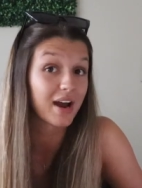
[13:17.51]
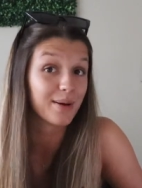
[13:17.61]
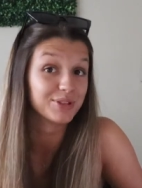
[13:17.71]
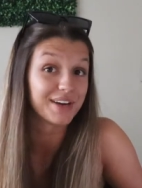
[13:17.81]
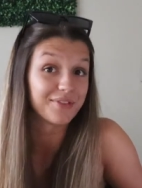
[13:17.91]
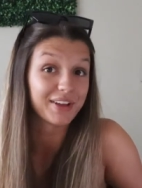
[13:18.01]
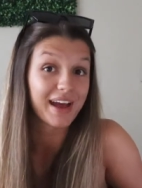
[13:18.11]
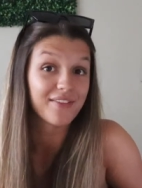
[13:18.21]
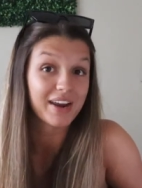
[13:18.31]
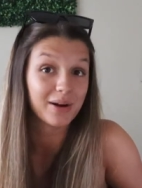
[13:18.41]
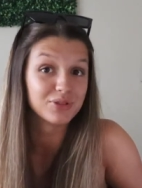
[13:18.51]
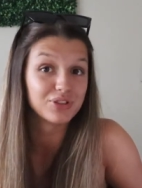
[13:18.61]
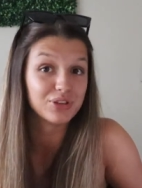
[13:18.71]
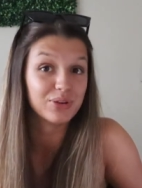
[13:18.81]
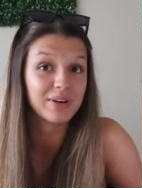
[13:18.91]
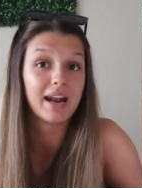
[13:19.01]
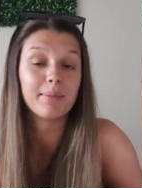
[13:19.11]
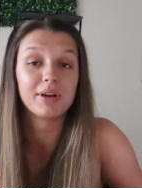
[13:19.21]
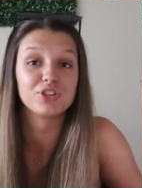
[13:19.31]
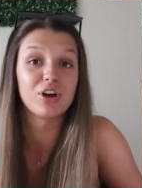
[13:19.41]
I will definitely have that out soon, and
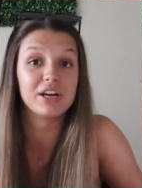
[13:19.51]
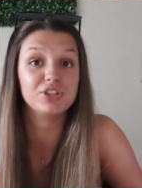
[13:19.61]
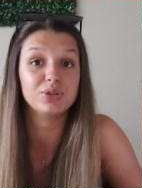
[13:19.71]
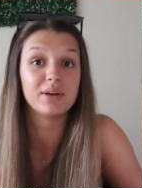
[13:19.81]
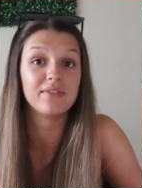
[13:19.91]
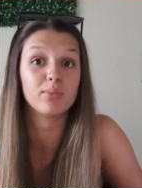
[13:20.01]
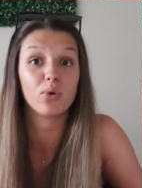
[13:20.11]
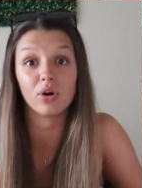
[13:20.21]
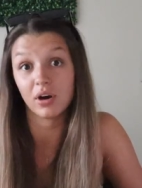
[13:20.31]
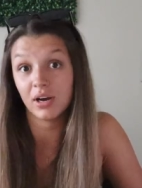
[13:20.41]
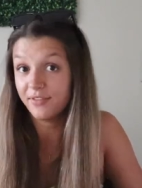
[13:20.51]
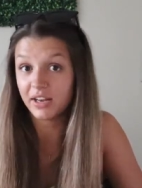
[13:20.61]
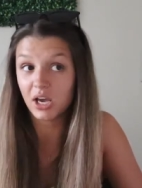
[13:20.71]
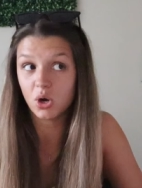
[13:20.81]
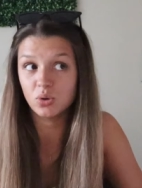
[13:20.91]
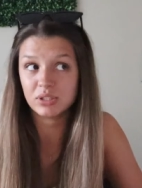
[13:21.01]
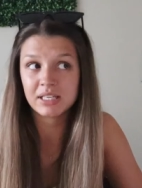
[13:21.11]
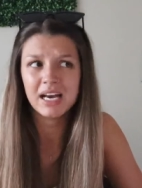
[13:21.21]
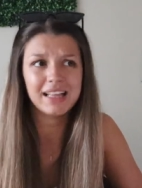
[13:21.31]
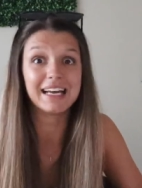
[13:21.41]
I'm gonna try and do even more videos,
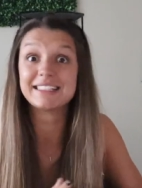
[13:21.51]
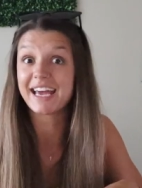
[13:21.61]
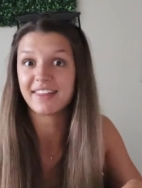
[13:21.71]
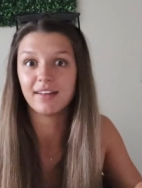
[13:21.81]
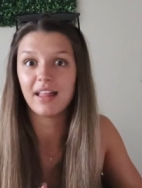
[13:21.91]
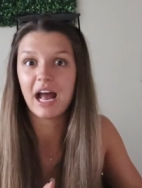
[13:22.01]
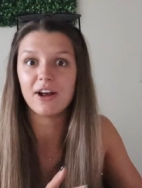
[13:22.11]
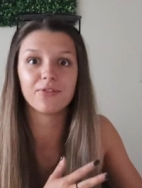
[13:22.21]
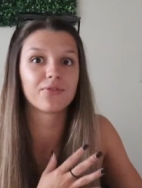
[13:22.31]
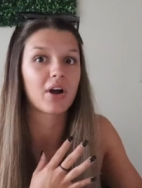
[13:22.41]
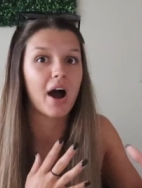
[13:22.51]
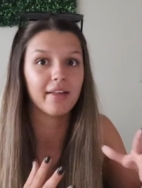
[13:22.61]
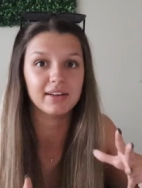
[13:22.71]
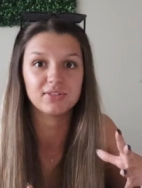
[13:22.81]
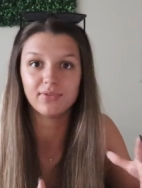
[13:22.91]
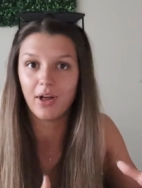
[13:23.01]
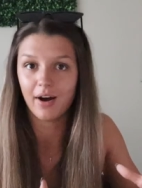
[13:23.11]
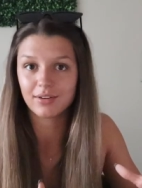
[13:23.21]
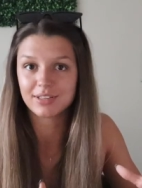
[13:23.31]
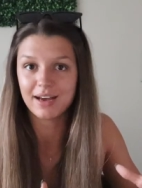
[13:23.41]
like day in the life, college
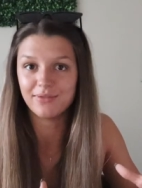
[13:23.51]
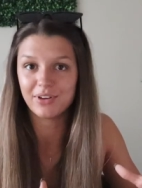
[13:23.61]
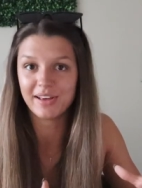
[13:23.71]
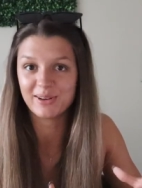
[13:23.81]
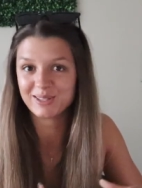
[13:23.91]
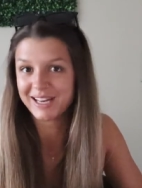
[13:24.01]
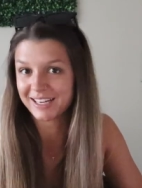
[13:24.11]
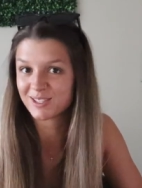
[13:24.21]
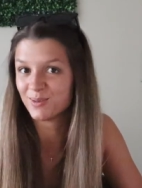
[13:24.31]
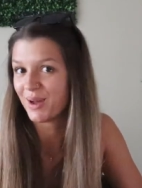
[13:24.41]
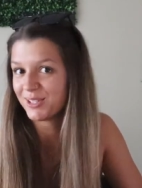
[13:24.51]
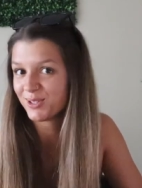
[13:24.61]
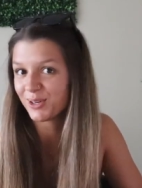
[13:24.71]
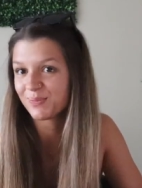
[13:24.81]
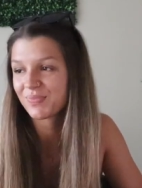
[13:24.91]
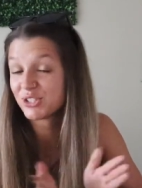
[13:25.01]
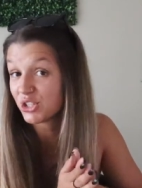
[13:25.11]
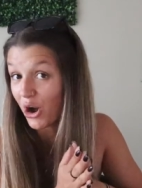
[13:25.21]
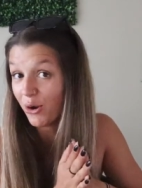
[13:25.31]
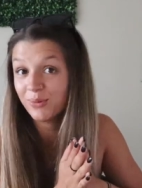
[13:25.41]
vlog type videos next semester.
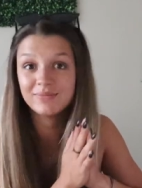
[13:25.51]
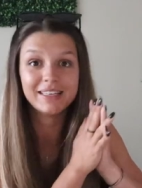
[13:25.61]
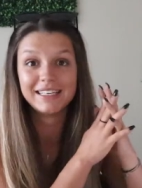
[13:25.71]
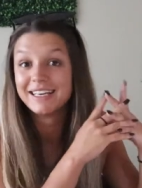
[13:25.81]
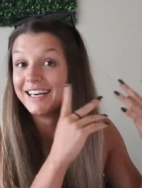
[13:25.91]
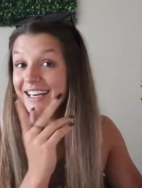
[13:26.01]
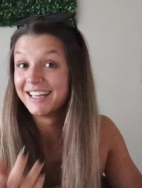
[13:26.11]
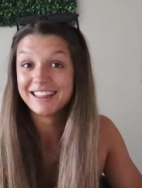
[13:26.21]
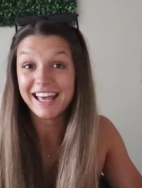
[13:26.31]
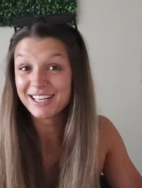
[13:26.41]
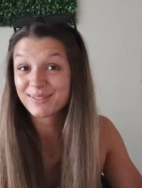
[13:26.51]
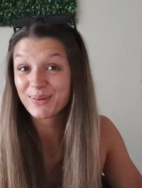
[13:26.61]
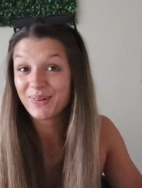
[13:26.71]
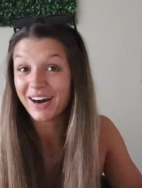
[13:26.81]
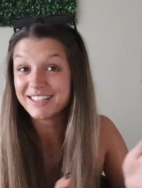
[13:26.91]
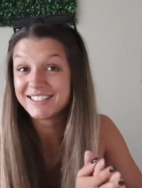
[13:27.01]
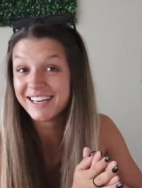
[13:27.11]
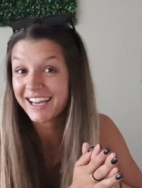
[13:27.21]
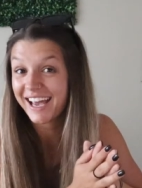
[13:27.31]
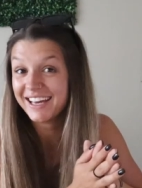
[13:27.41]
So thanks for
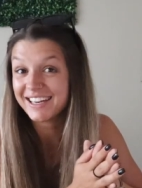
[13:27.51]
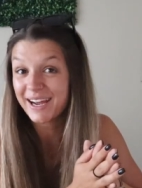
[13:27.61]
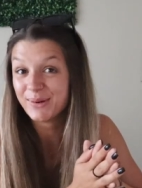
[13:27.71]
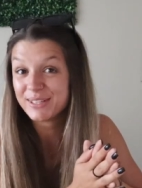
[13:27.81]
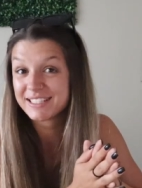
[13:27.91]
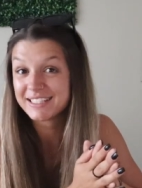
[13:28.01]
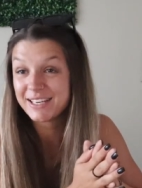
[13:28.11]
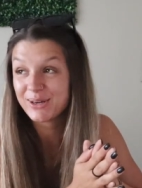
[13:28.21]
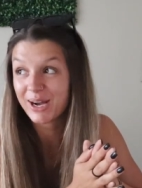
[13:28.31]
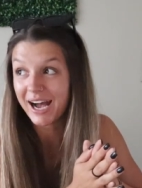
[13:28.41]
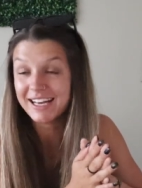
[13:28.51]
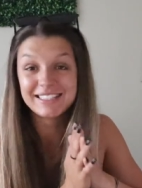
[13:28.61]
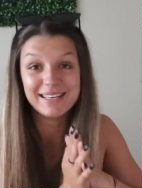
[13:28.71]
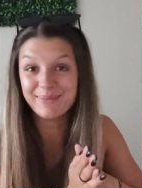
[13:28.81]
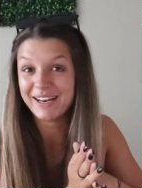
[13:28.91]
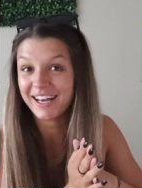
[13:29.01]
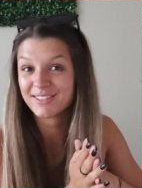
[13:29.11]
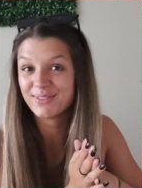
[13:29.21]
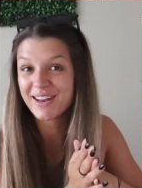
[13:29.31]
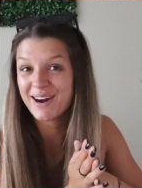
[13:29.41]
watching and I will see you guys in my
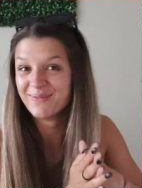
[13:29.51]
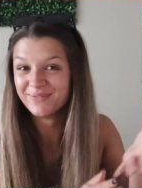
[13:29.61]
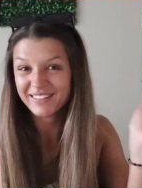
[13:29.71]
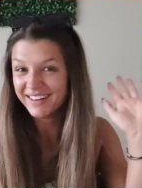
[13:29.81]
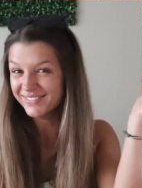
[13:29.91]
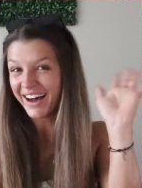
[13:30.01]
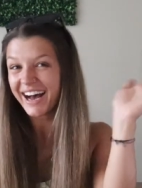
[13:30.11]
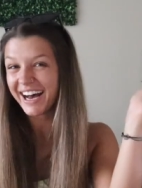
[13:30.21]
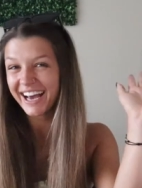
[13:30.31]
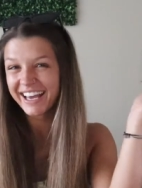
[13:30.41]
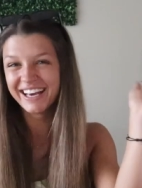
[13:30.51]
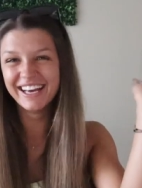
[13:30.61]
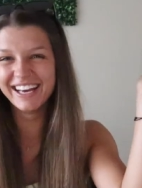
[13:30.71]
next video. Bye!